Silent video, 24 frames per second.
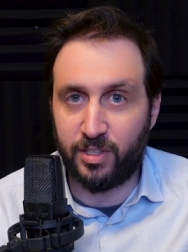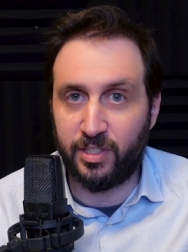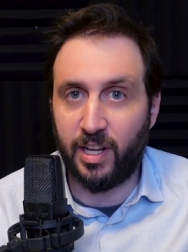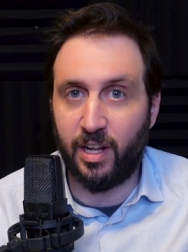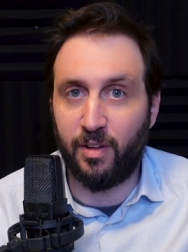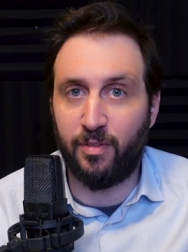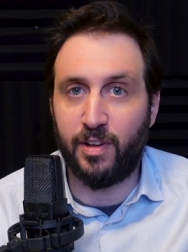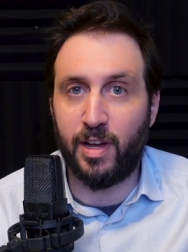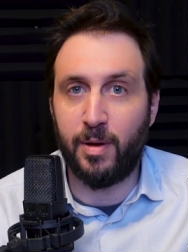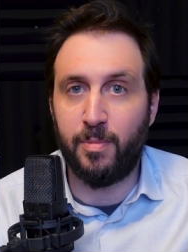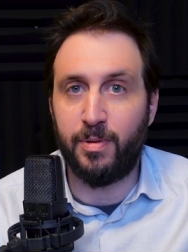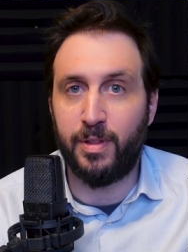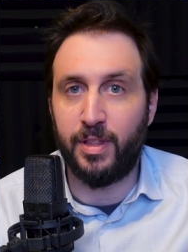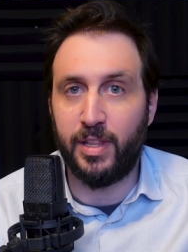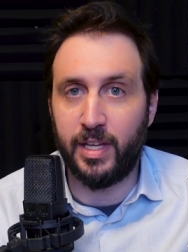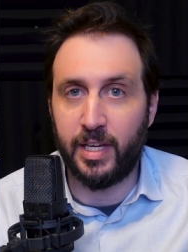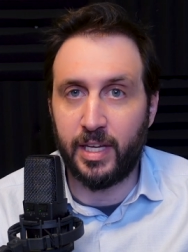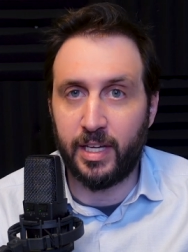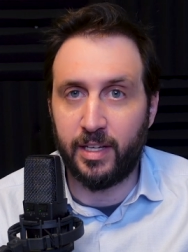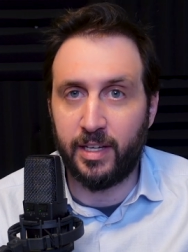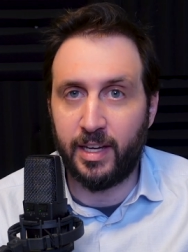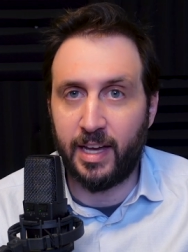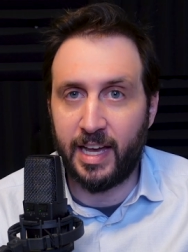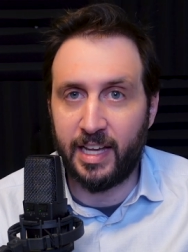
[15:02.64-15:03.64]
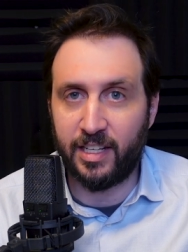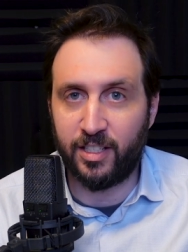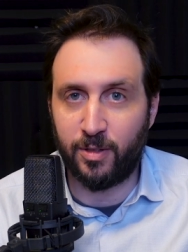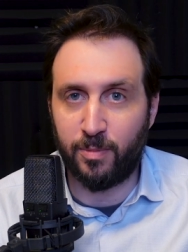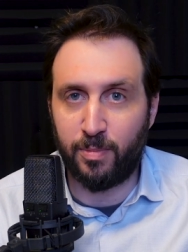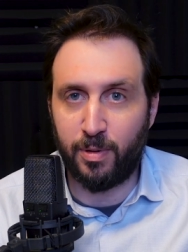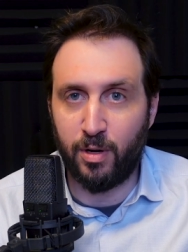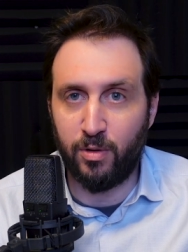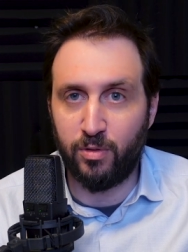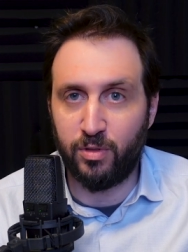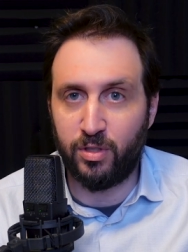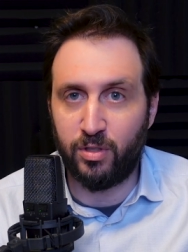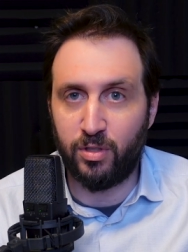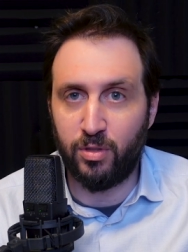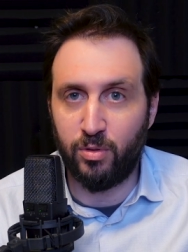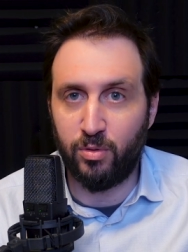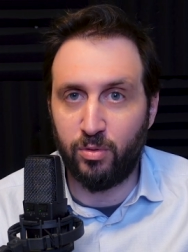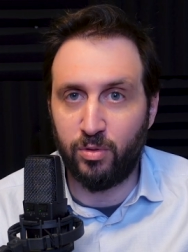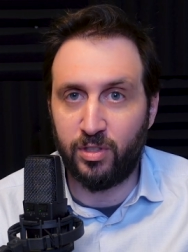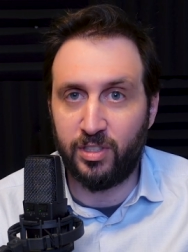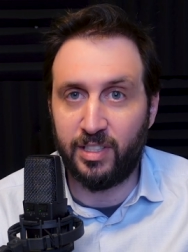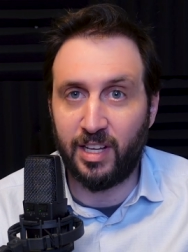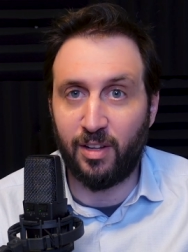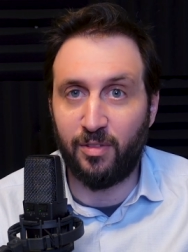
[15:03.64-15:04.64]
self empathy as opposed
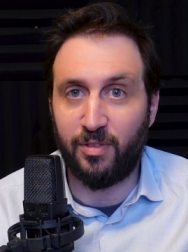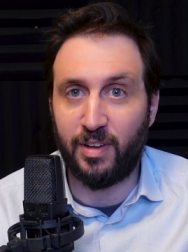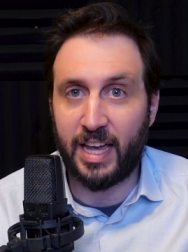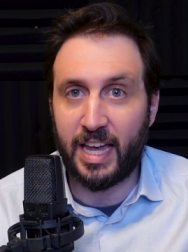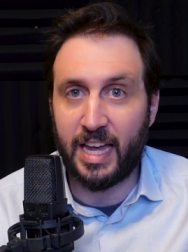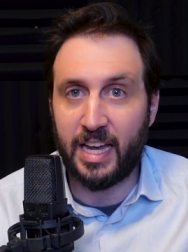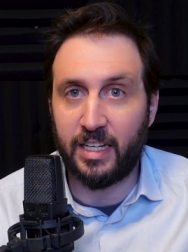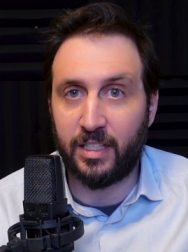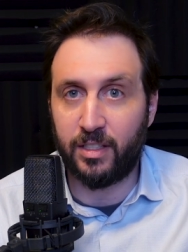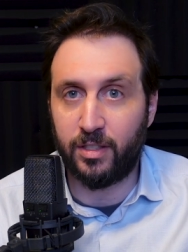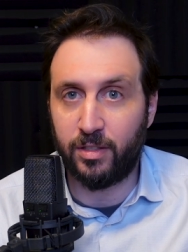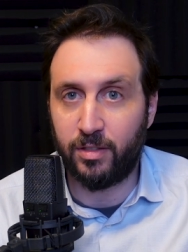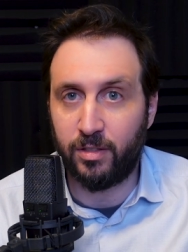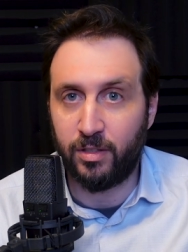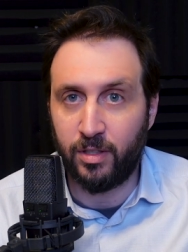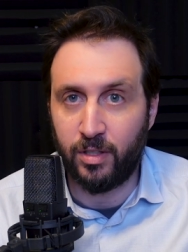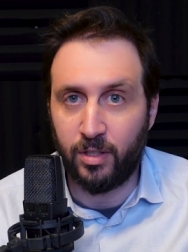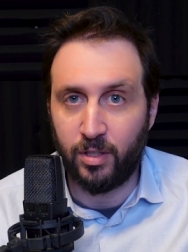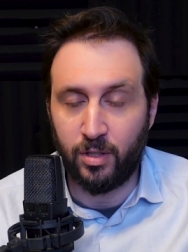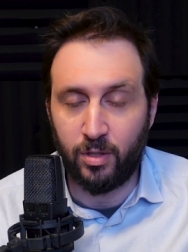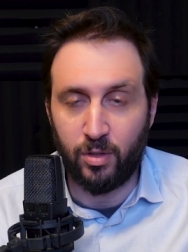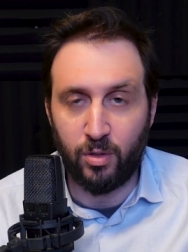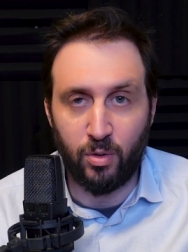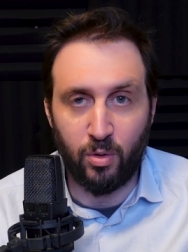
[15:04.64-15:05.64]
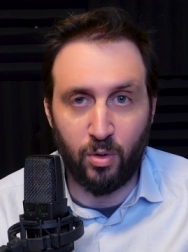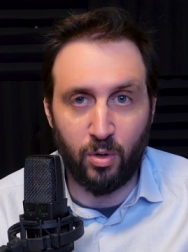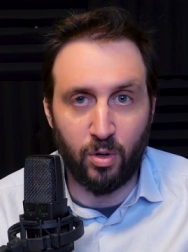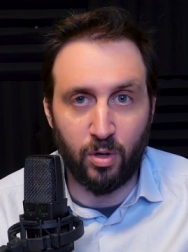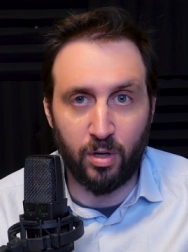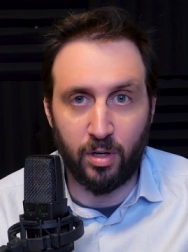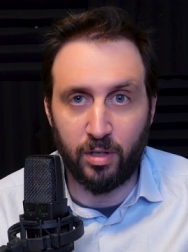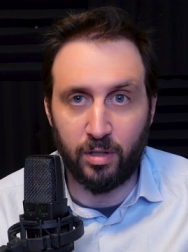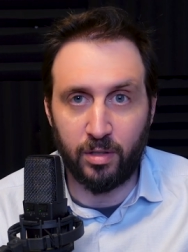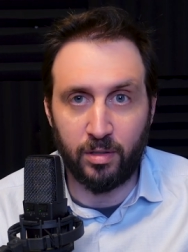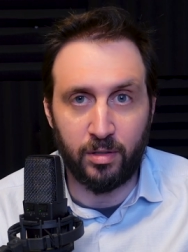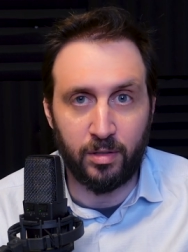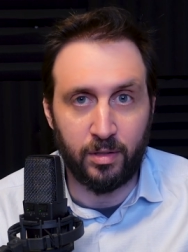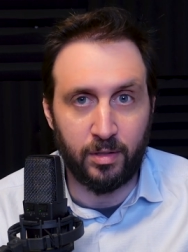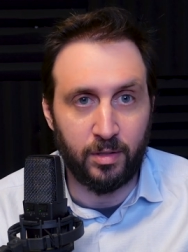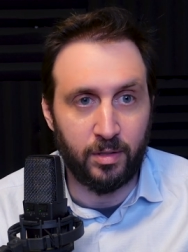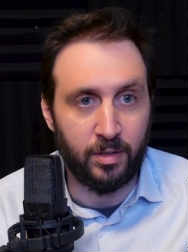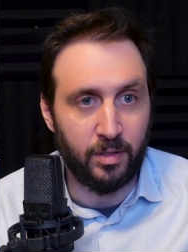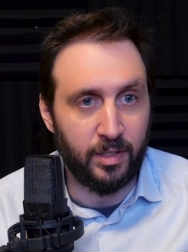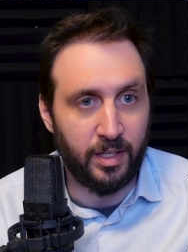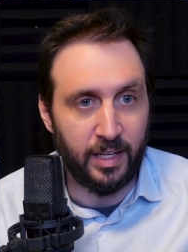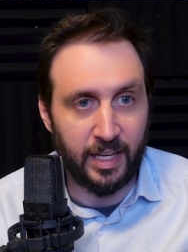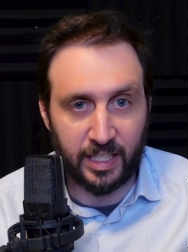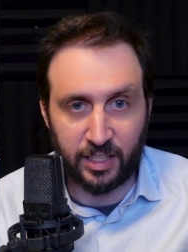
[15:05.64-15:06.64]
to self hate or
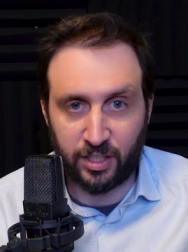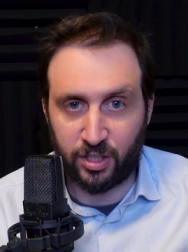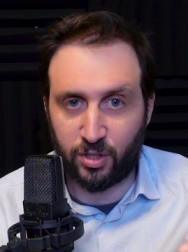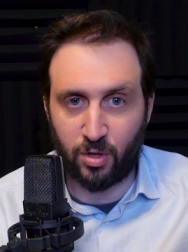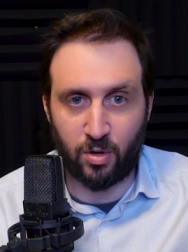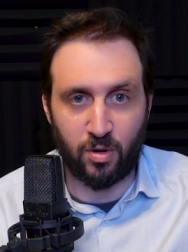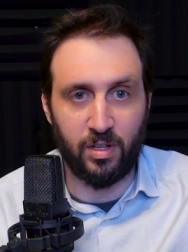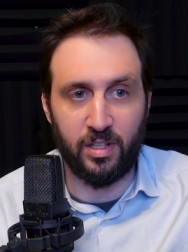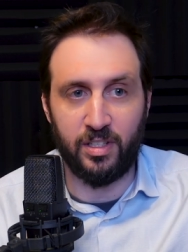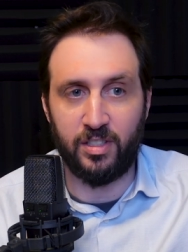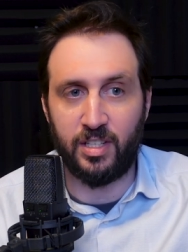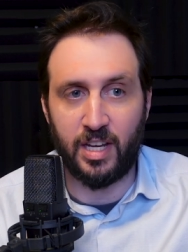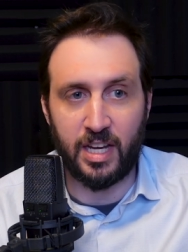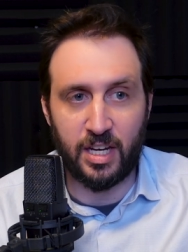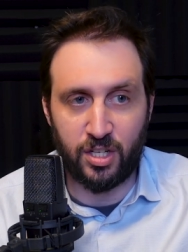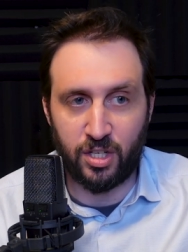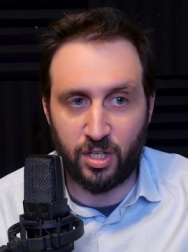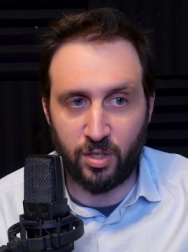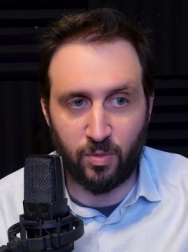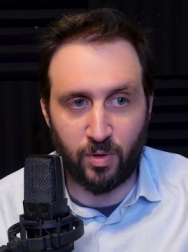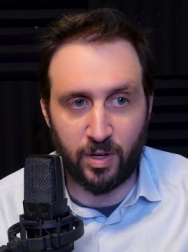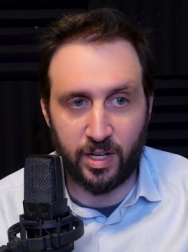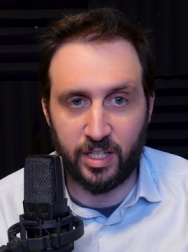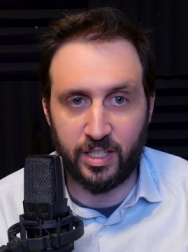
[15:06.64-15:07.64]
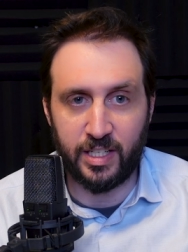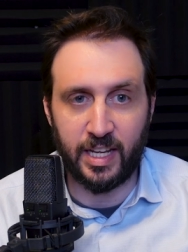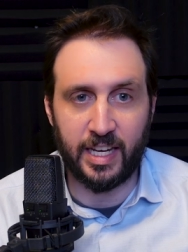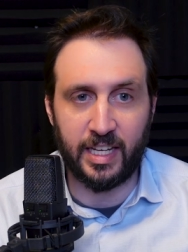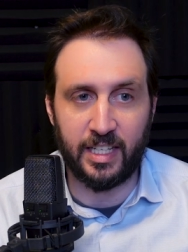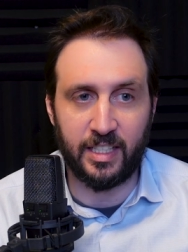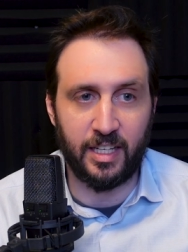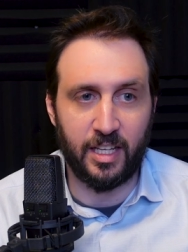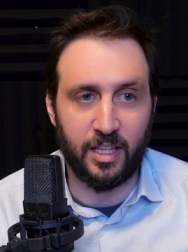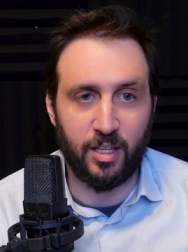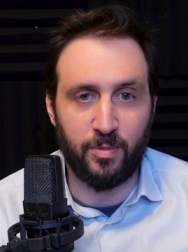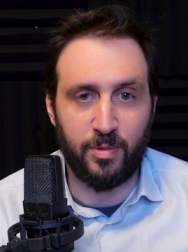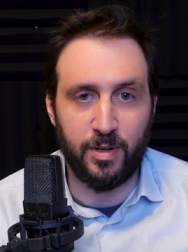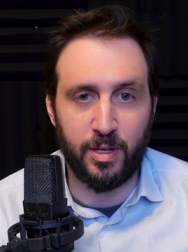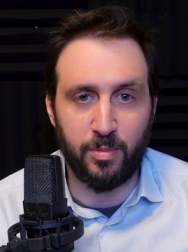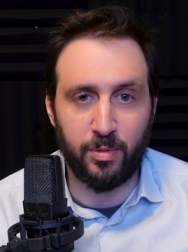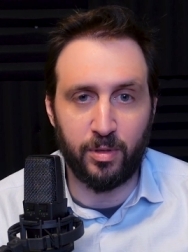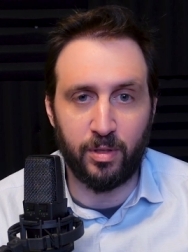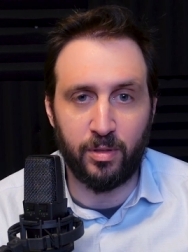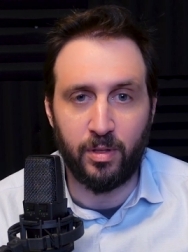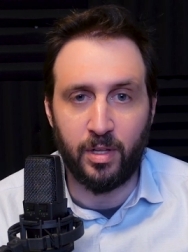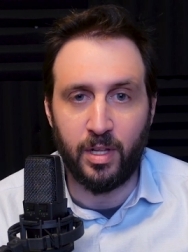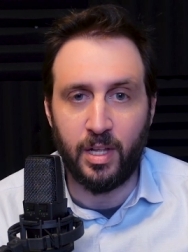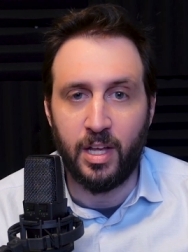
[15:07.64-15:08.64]
externalization where you take it to other
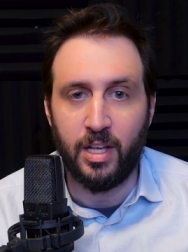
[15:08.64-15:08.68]
people.